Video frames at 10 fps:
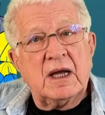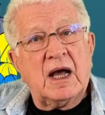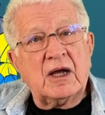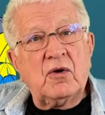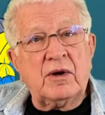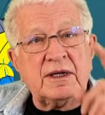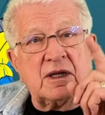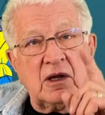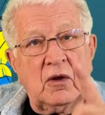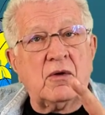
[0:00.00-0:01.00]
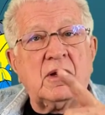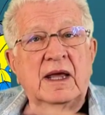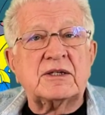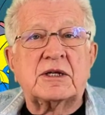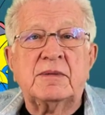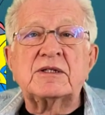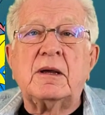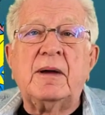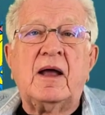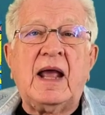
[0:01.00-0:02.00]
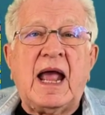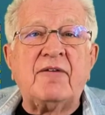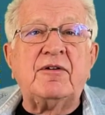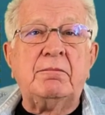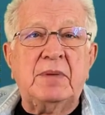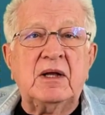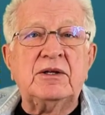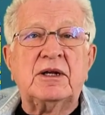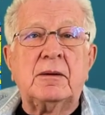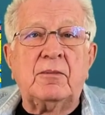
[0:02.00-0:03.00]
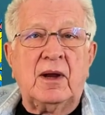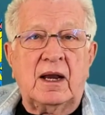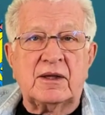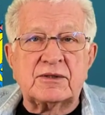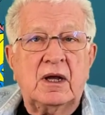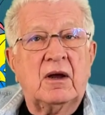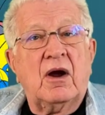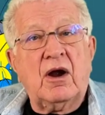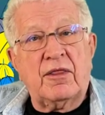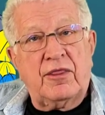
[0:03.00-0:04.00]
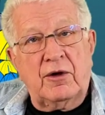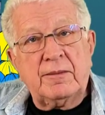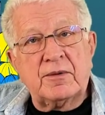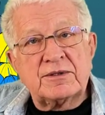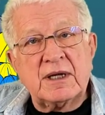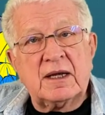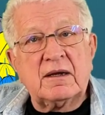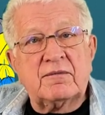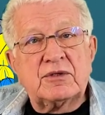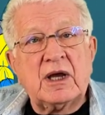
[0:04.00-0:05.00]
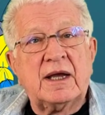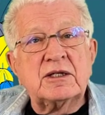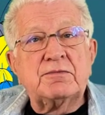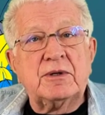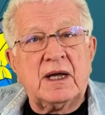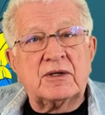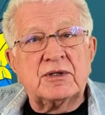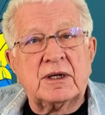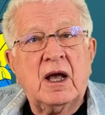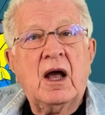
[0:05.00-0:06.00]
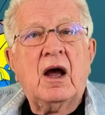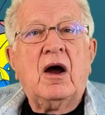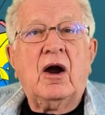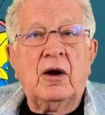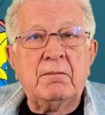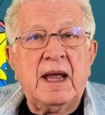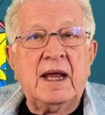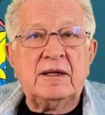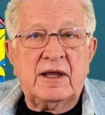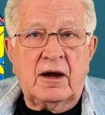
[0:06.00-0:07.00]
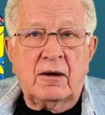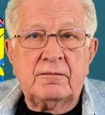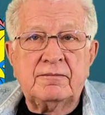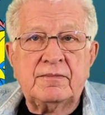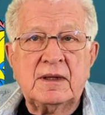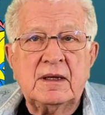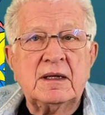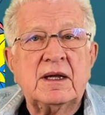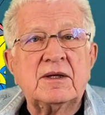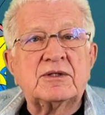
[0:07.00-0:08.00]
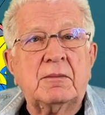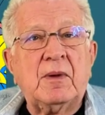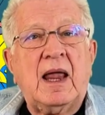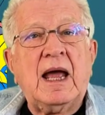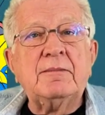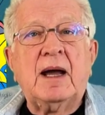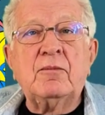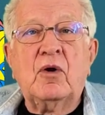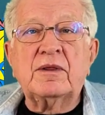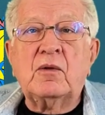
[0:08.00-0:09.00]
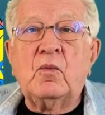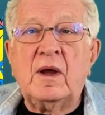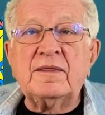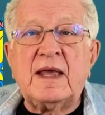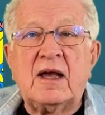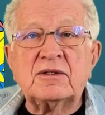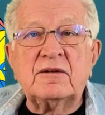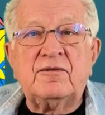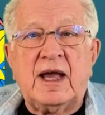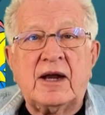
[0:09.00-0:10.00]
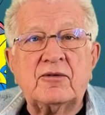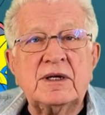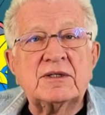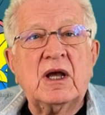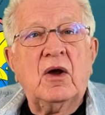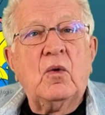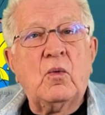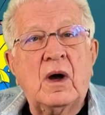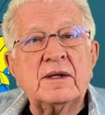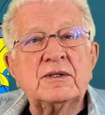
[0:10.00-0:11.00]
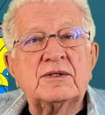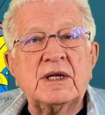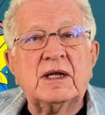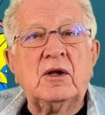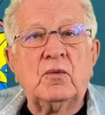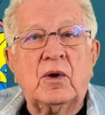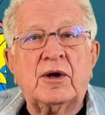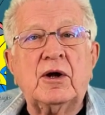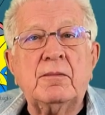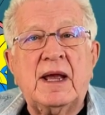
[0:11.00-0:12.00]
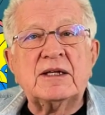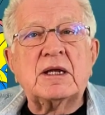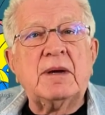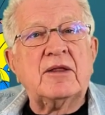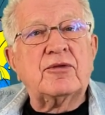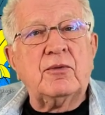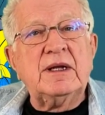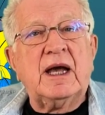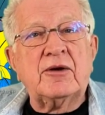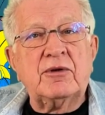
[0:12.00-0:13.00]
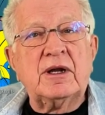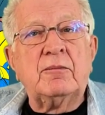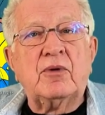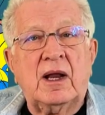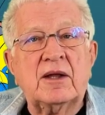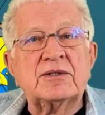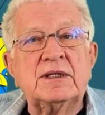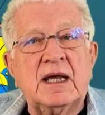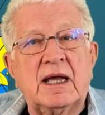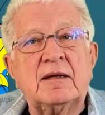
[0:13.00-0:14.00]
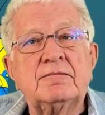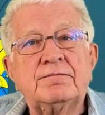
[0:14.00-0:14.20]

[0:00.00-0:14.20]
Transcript: According to the local estimates, about 500 million umbrellas, or 30% of China's production, are made there. Supplied by more than 1,000 factories, one single worker makes about 300 umbrellas a day.